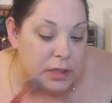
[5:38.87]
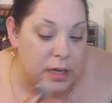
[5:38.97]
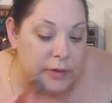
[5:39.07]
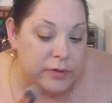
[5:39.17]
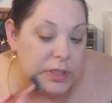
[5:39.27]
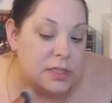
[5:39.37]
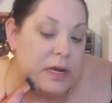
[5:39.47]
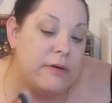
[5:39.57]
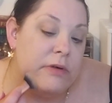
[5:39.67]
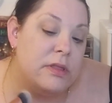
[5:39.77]
covers
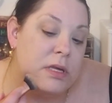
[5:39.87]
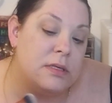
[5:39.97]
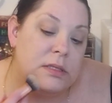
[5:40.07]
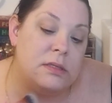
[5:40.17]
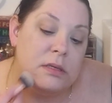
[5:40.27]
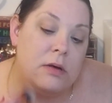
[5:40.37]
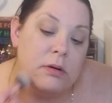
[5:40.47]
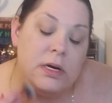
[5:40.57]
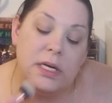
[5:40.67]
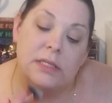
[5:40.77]
everything
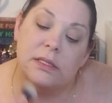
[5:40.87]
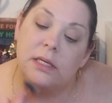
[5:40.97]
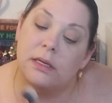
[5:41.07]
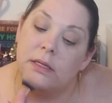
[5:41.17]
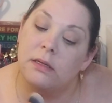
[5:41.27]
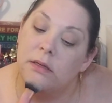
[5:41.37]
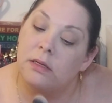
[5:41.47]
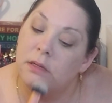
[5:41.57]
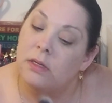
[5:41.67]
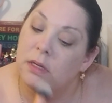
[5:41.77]
so nicely.
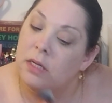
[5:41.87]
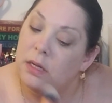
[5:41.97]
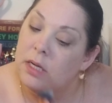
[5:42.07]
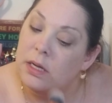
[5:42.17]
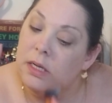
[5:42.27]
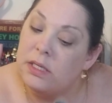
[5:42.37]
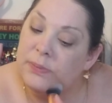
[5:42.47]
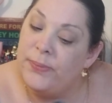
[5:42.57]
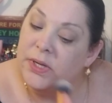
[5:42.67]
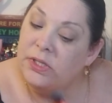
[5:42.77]
And
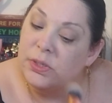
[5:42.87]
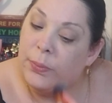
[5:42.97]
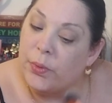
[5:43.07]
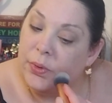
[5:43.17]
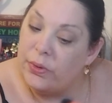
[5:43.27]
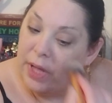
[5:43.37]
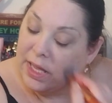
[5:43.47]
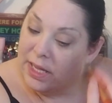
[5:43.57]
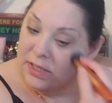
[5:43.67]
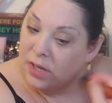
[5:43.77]
it's buildable.
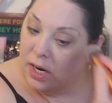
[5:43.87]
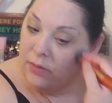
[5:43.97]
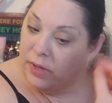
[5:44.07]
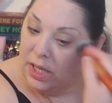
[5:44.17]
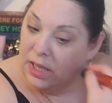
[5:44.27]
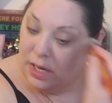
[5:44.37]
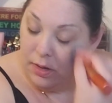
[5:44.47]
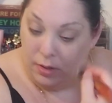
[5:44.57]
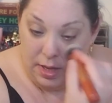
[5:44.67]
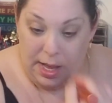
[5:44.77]
Like I start really
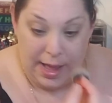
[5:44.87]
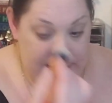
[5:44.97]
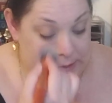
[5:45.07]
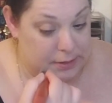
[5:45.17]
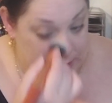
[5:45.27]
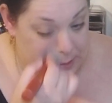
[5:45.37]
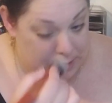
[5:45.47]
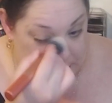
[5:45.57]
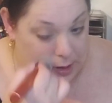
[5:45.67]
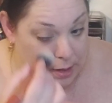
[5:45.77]
little as
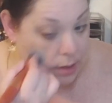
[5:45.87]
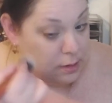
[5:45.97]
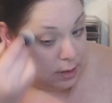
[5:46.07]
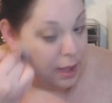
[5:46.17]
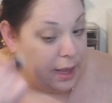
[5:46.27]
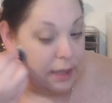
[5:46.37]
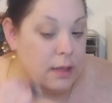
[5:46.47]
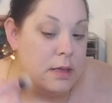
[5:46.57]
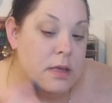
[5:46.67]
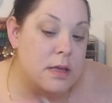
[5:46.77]
and
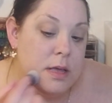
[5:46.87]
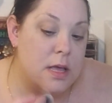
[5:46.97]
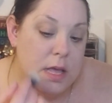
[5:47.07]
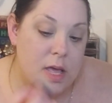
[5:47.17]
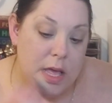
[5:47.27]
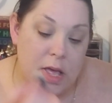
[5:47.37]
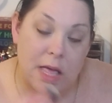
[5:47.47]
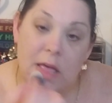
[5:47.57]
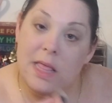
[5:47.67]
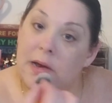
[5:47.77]

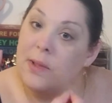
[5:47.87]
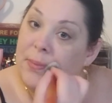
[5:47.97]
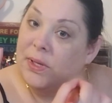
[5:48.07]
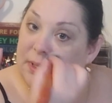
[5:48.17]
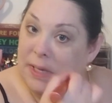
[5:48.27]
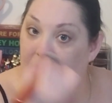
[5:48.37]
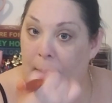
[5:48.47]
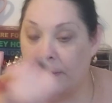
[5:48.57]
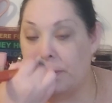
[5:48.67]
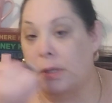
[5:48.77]
then I build it
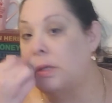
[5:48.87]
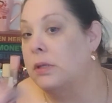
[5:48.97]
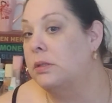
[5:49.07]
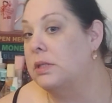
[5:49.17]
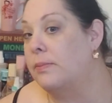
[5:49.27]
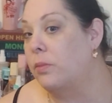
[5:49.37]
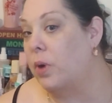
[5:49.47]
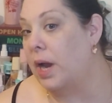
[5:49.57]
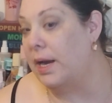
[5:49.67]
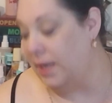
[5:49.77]
up to
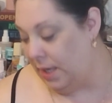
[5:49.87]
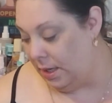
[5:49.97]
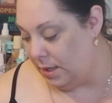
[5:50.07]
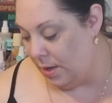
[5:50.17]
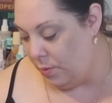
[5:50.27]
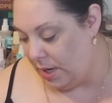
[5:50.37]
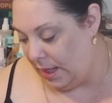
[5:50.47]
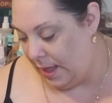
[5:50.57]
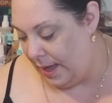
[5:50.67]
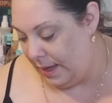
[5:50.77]
what I need and what I
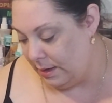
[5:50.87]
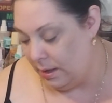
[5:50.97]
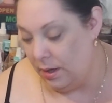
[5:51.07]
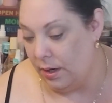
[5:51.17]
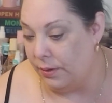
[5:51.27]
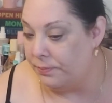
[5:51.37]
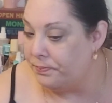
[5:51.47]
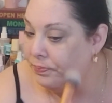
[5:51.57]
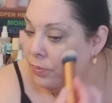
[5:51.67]
like, you know?